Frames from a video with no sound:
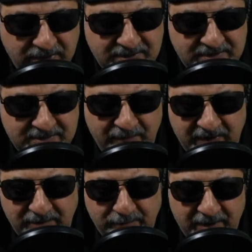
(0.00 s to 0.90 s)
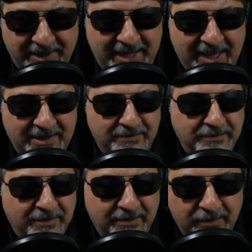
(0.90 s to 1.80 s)
something, but I get it.
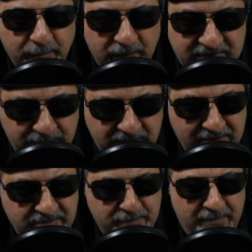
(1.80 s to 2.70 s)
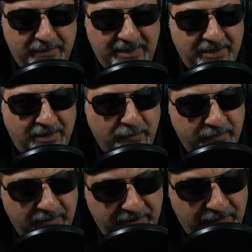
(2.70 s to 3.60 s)
But sometimes, you know,
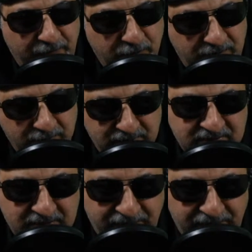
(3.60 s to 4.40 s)
if you're doing stuff